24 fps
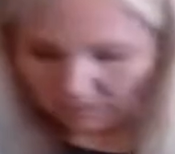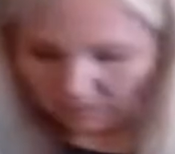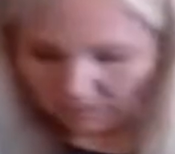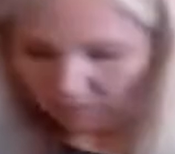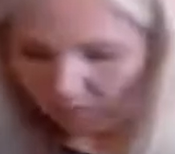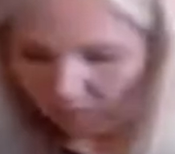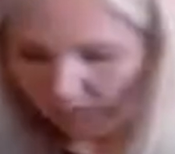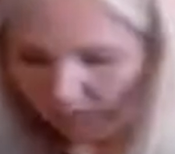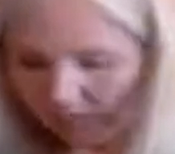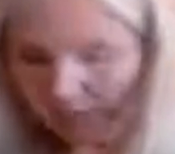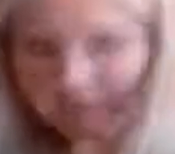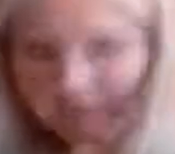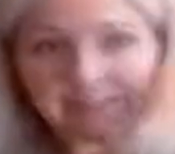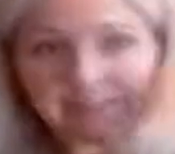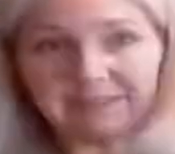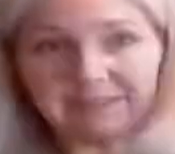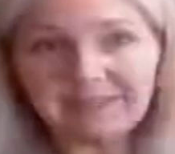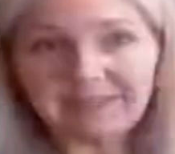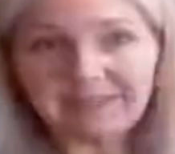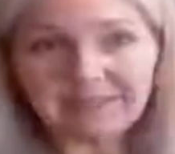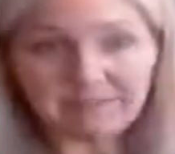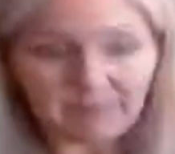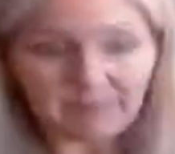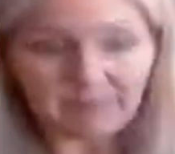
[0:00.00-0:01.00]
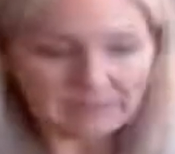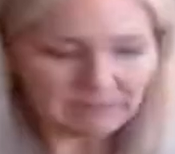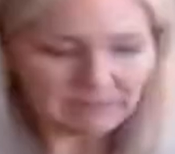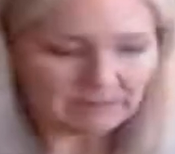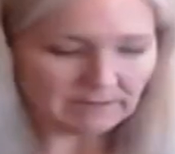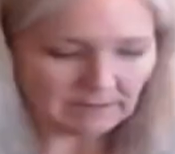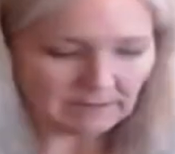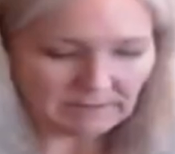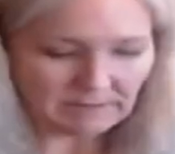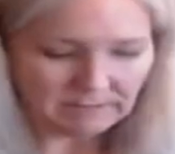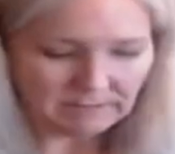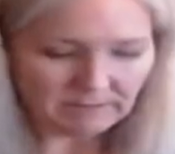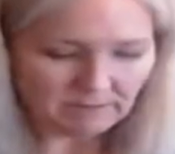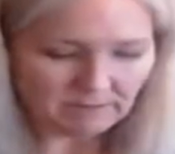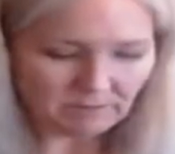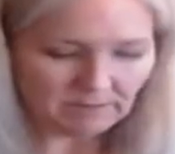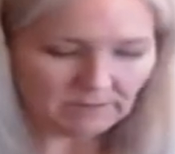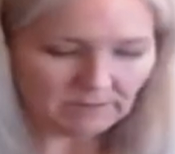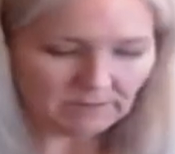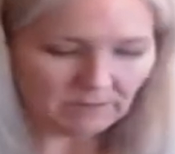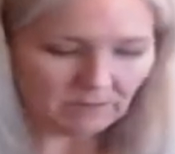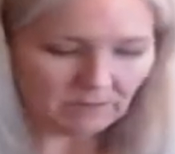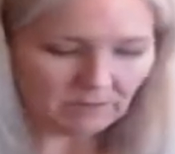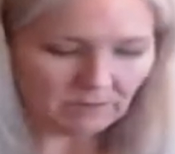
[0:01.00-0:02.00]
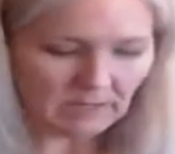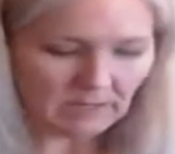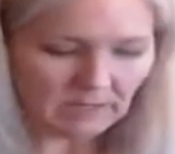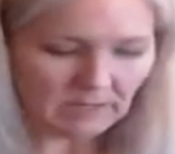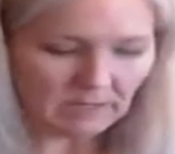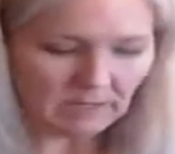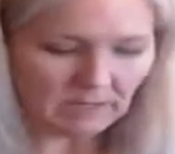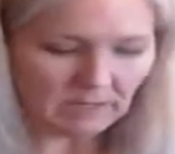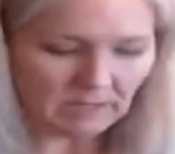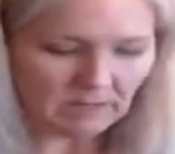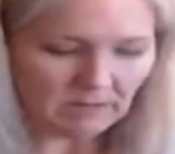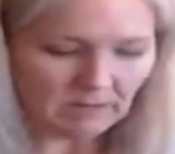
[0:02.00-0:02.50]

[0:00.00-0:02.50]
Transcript: is why I like to test my designs before I